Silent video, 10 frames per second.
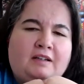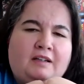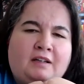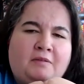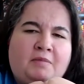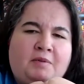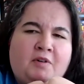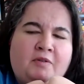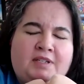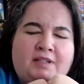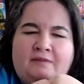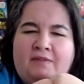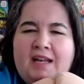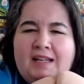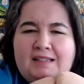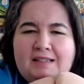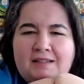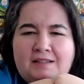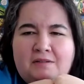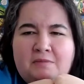him going to the vet at a
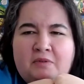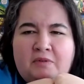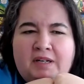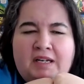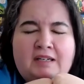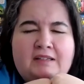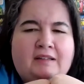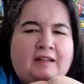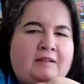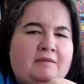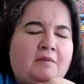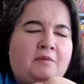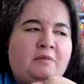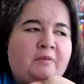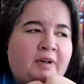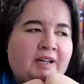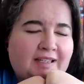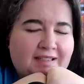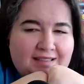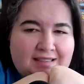certain point. Like,
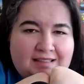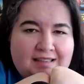what?